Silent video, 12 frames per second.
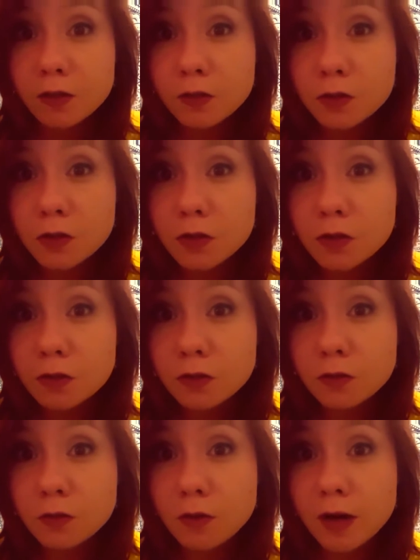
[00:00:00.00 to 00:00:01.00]
her
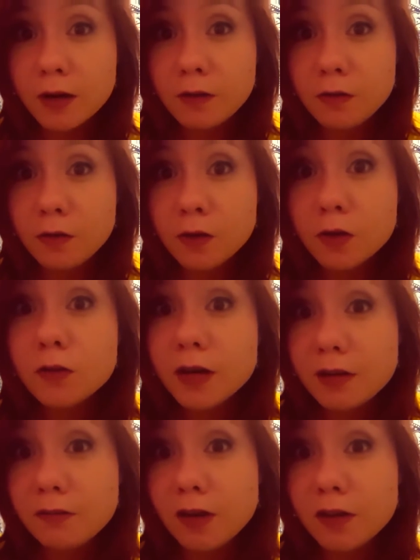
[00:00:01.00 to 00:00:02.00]
grand her
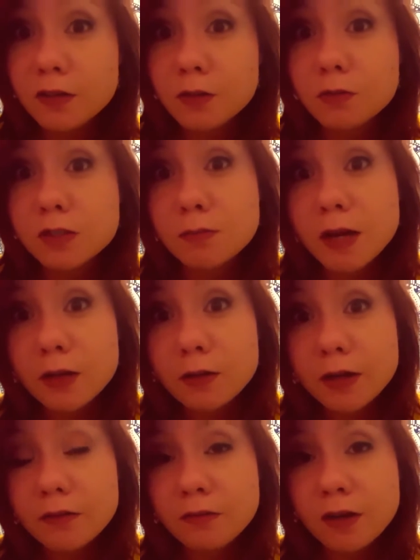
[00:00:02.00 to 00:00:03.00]
grandfather was my
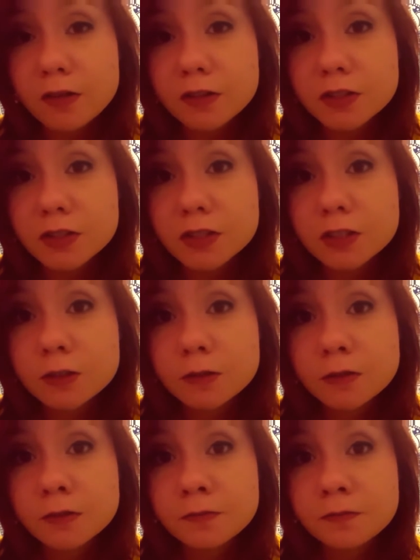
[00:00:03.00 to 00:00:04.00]
grandfather's
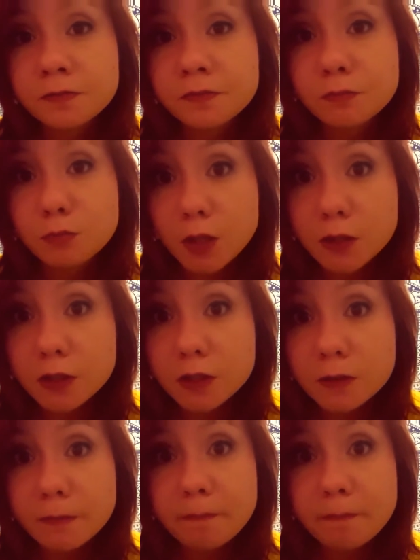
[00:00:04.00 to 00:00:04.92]
brother.